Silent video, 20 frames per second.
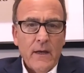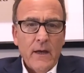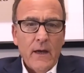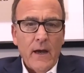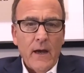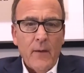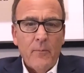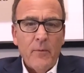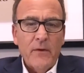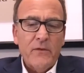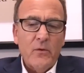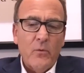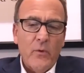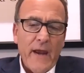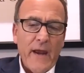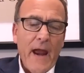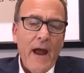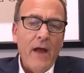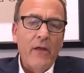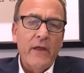But the
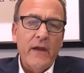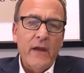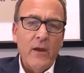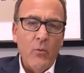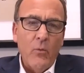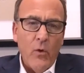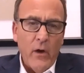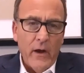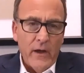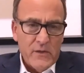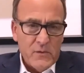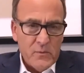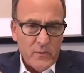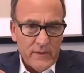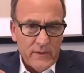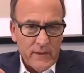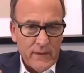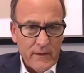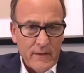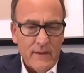reality was
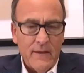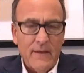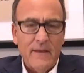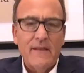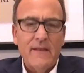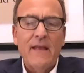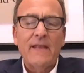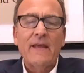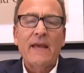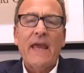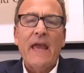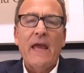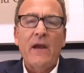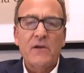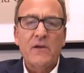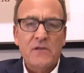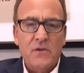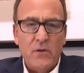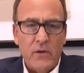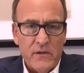and then the
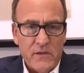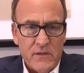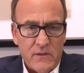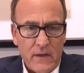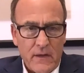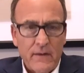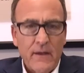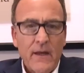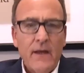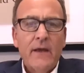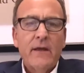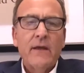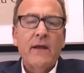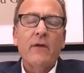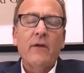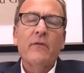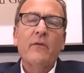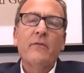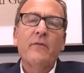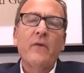candidate started, you
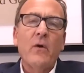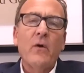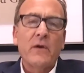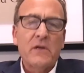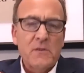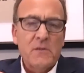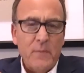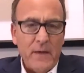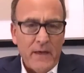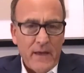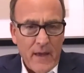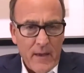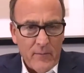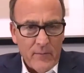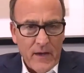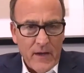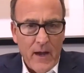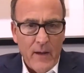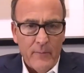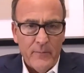know, the focus became
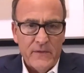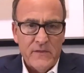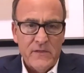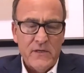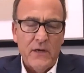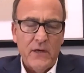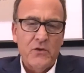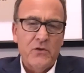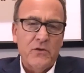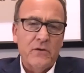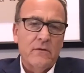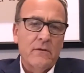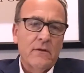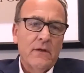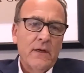compensation.